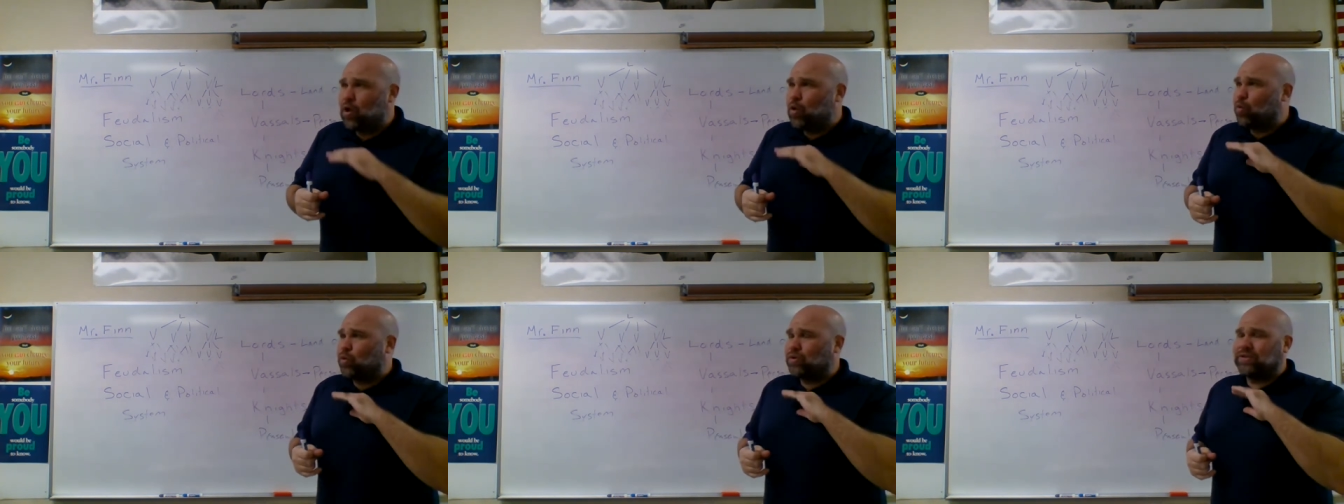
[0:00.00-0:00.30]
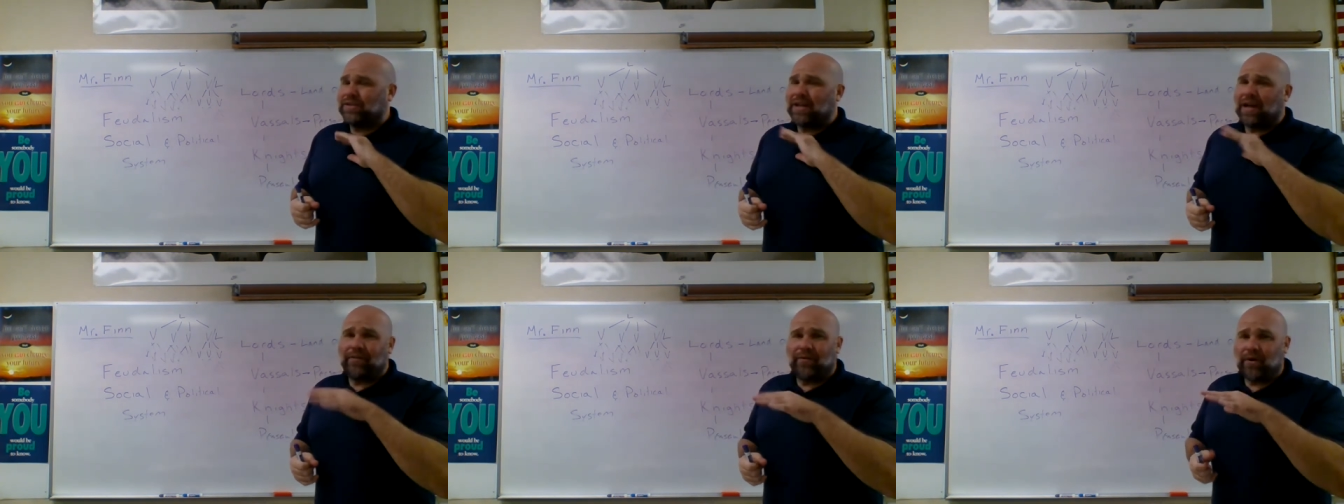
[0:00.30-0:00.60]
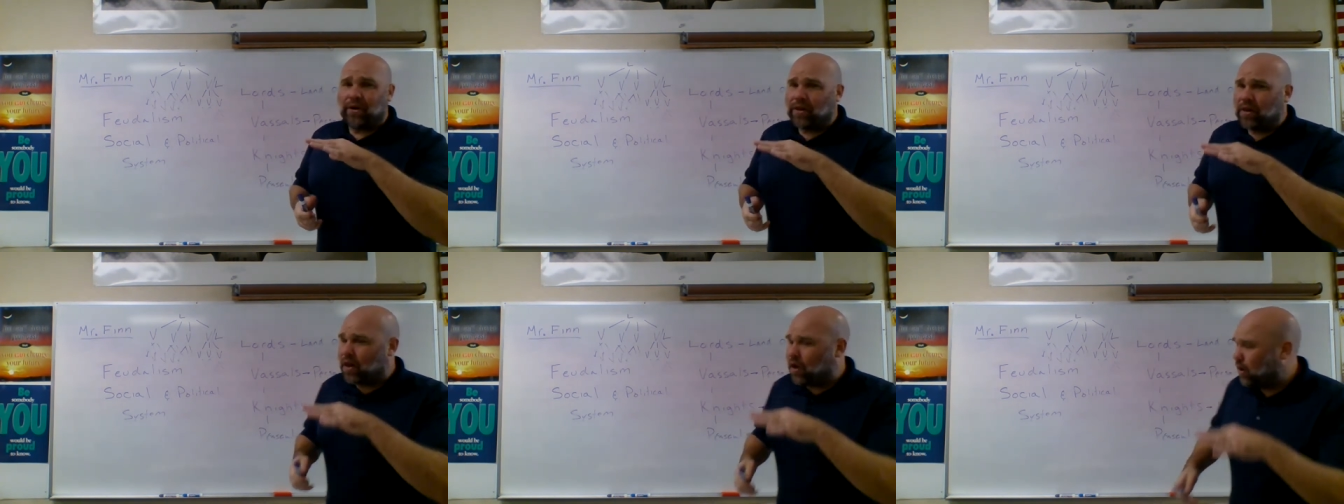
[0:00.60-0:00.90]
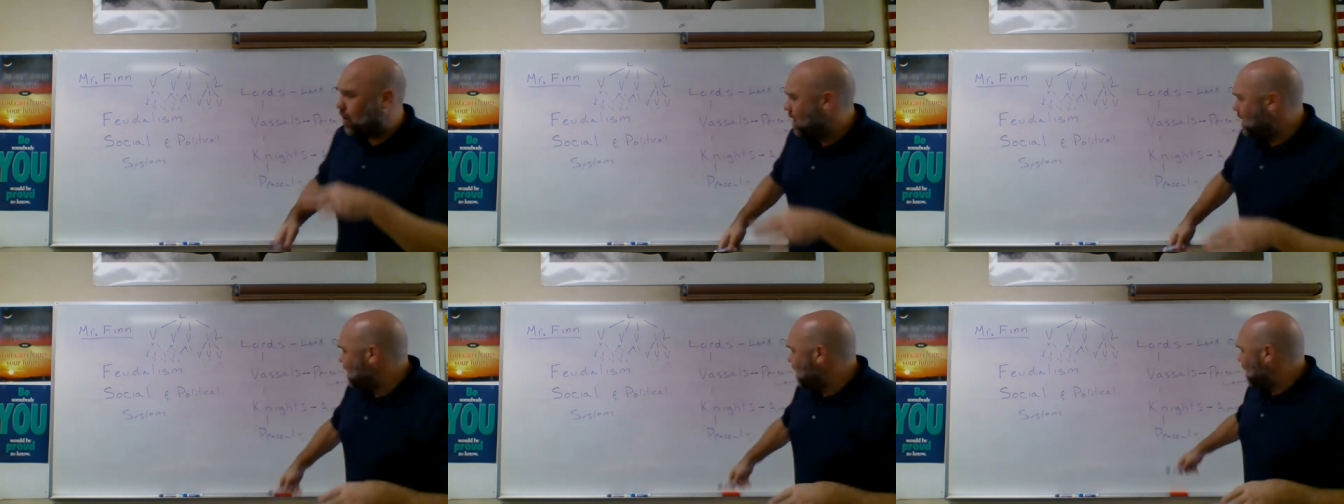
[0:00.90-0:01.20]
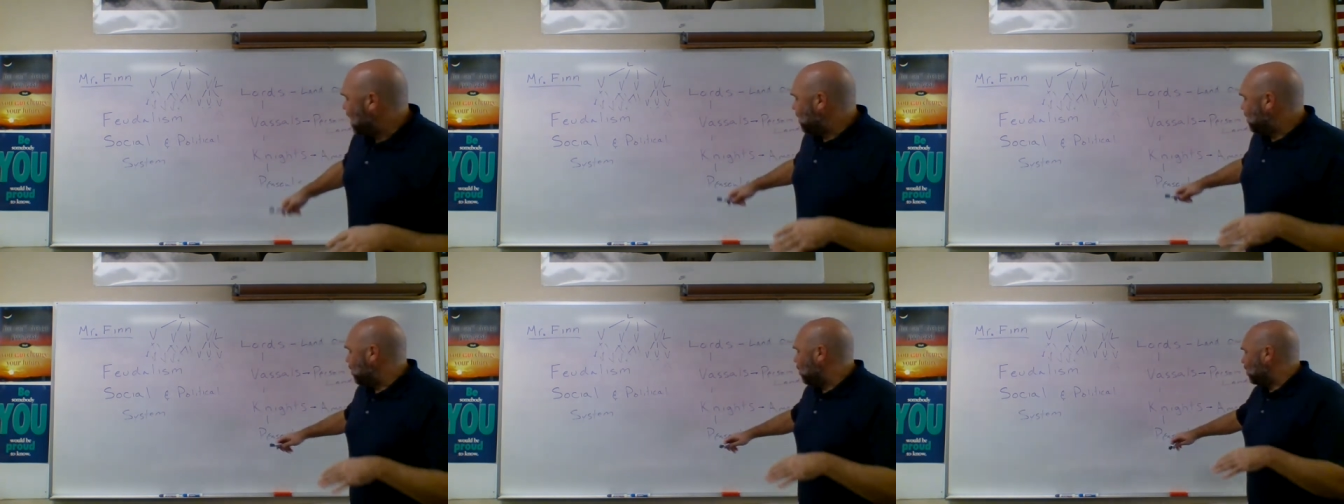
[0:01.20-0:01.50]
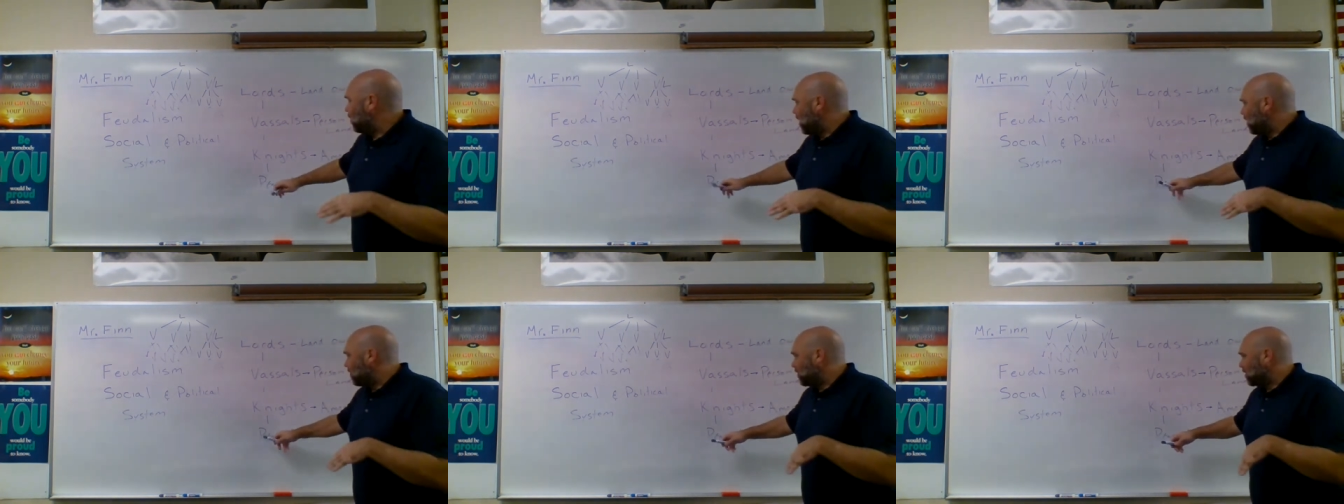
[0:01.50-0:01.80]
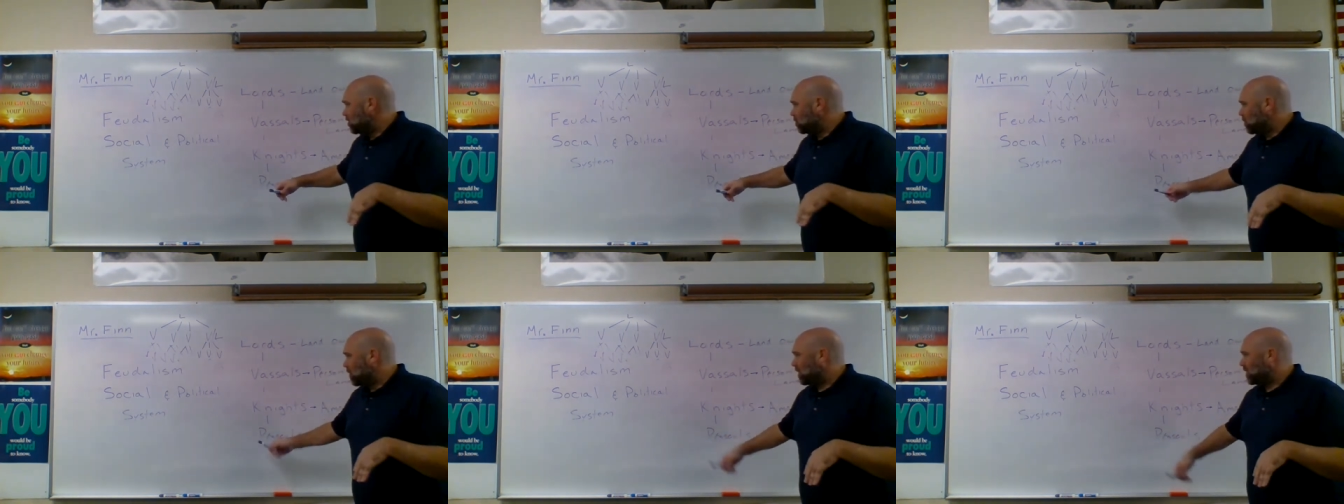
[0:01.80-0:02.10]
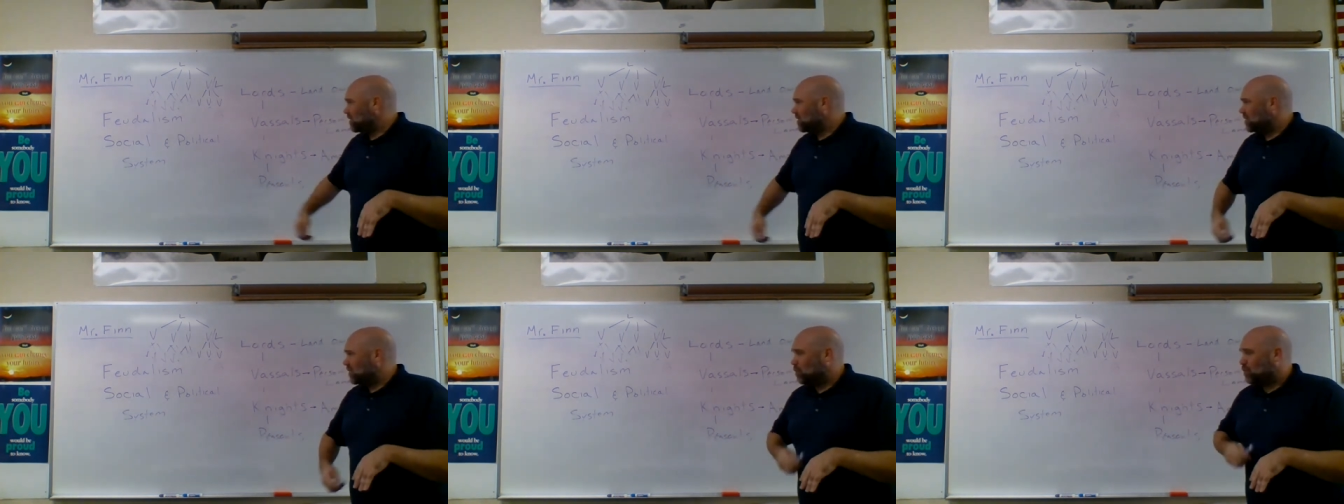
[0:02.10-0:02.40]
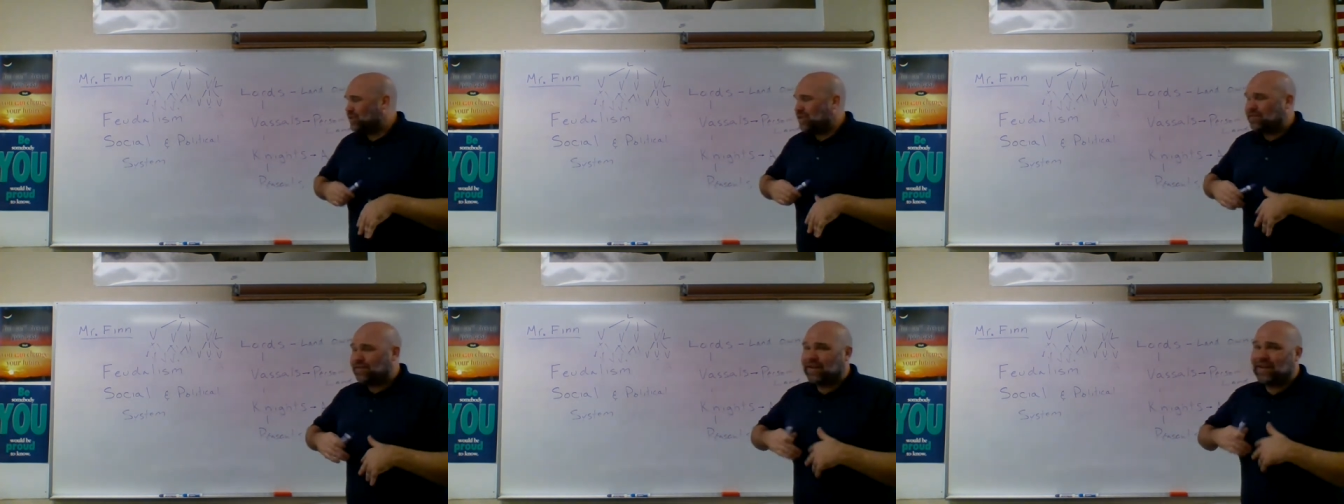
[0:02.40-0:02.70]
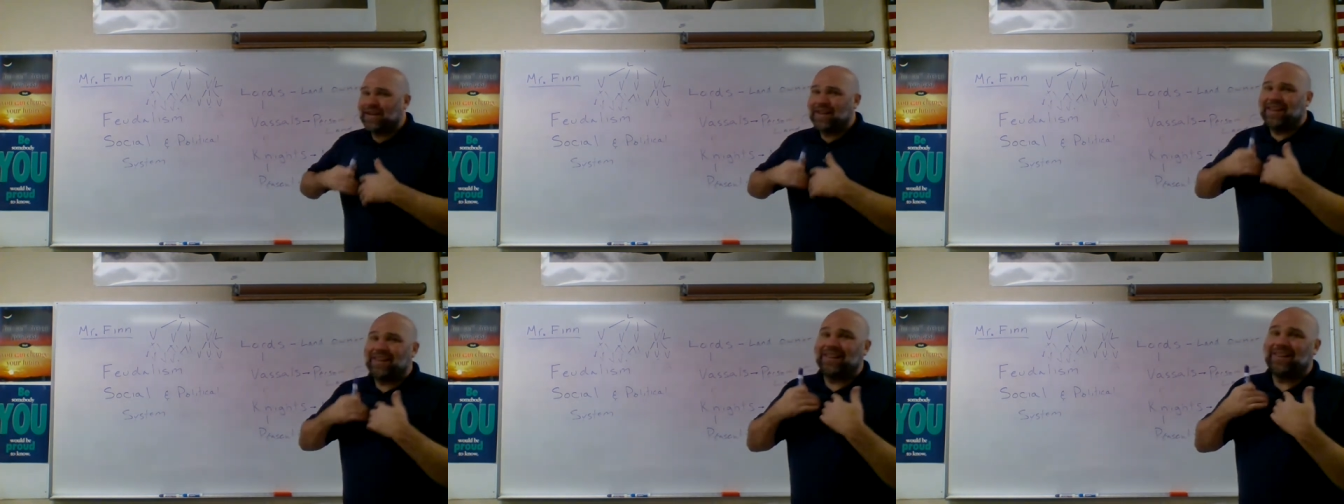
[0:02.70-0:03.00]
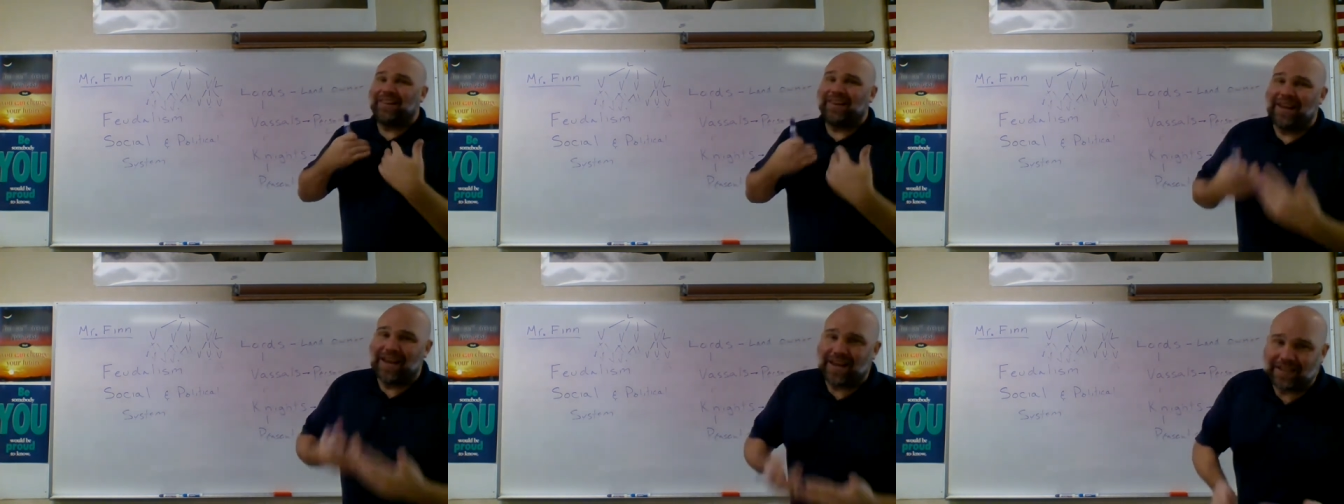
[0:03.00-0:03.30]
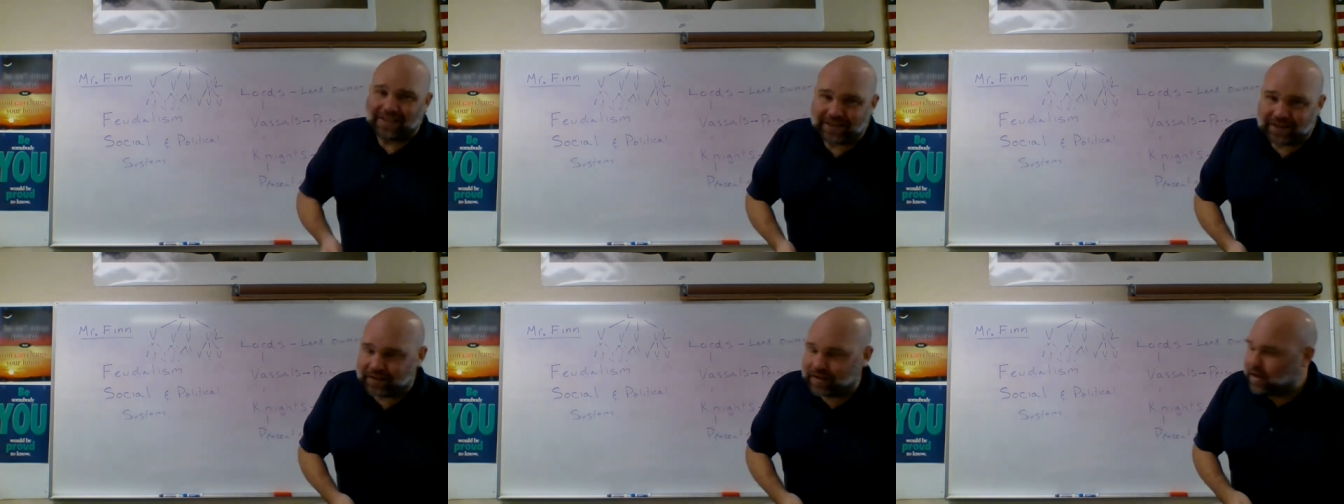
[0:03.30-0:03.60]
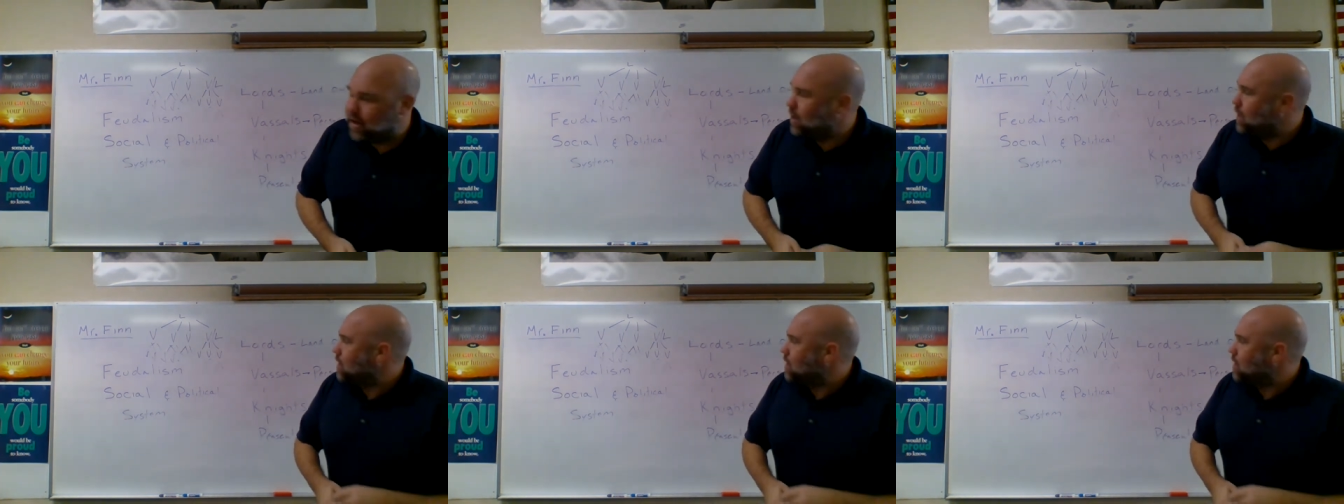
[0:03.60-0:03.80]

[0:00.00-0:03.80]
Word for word: was not very long. And their life expectancy was even less.